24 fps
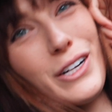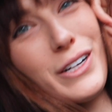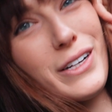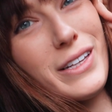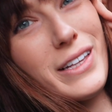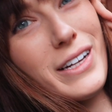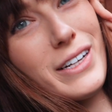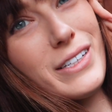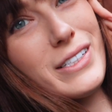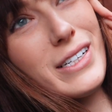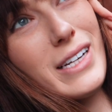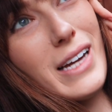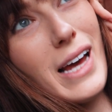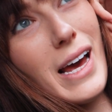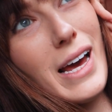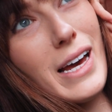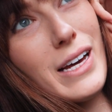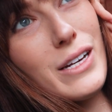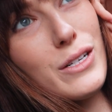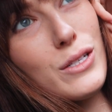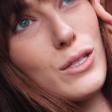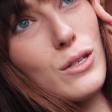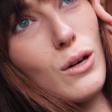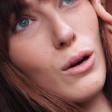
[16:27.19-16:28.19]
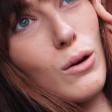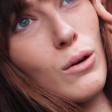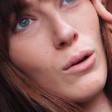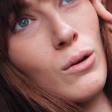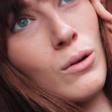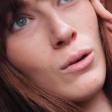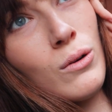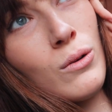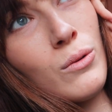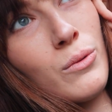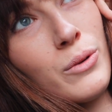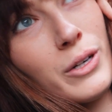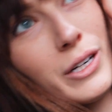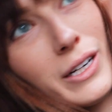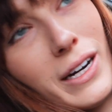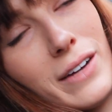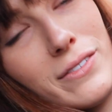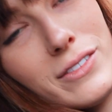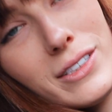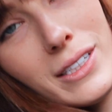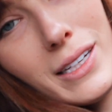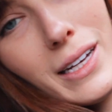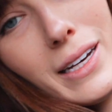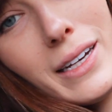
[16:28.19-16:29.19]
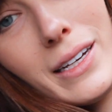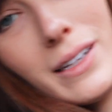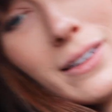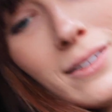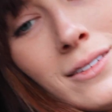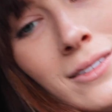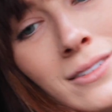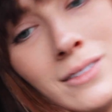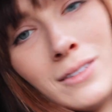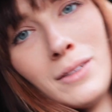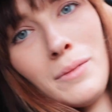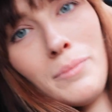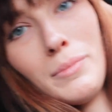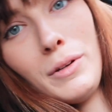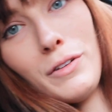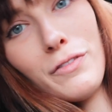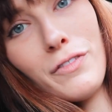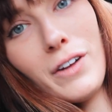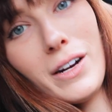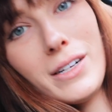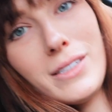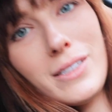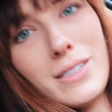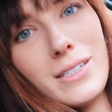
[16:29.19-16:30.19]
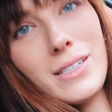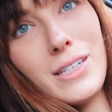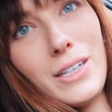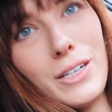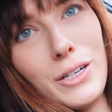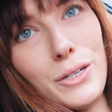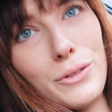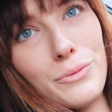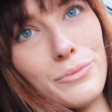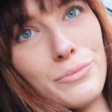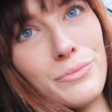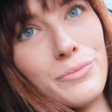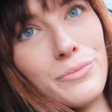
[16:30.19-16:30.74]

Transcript: are in there today, so we're gonna have to like be friends, you know?